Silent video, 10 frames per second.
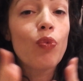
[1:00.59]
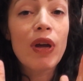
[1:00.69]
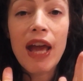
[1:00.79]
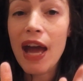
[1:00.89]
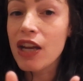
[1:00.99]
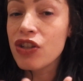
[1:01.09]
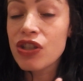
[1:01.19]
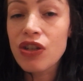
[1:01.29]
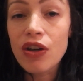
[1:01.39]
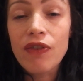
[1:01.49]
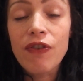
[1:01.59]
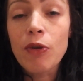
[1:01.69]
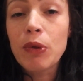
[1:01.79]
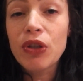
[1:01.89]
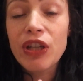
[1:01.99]
went ahead and just started
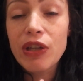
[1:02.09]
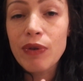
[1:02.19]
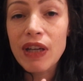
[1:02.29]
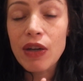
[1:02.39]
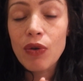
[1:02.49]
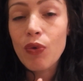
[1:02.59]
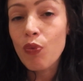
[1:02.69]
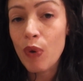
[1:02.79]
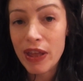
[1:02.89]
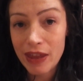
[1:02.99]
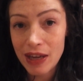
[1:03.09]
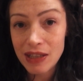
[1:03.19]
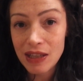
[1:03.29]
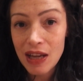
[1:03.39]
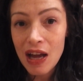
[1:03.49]
verbal cueing with it.